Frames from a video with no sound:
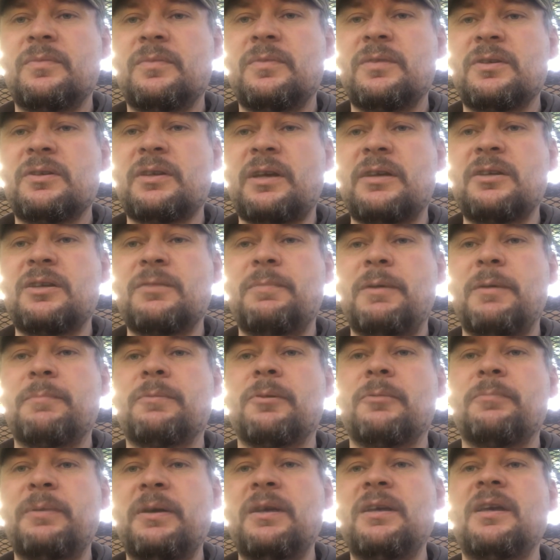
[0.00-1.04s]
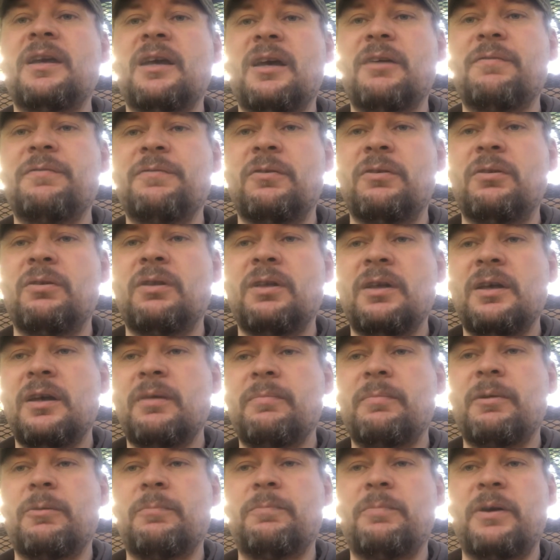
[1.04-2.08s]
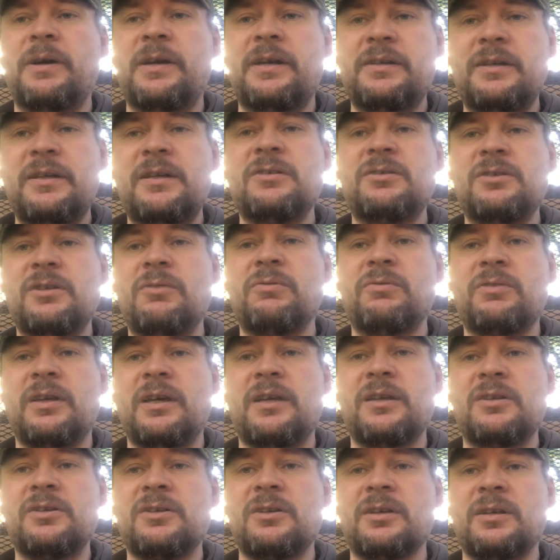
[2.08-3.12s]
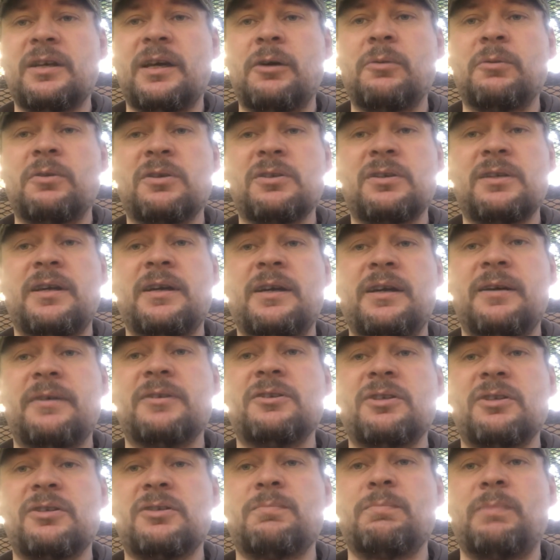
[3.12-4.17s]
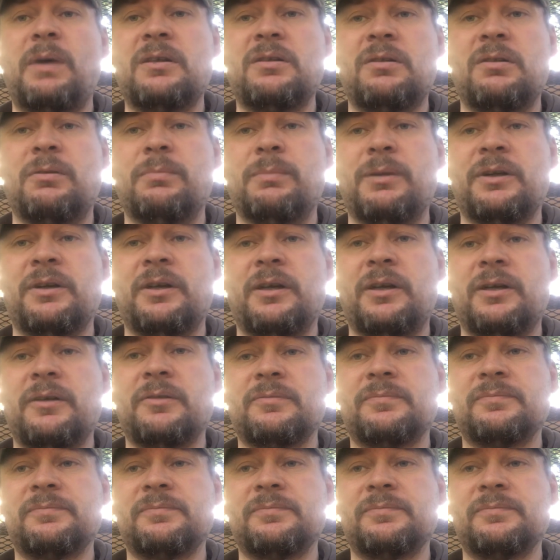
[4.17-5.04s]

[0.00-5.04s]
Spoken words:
say to people, be careful about buying these new things here now, because they are just mental money.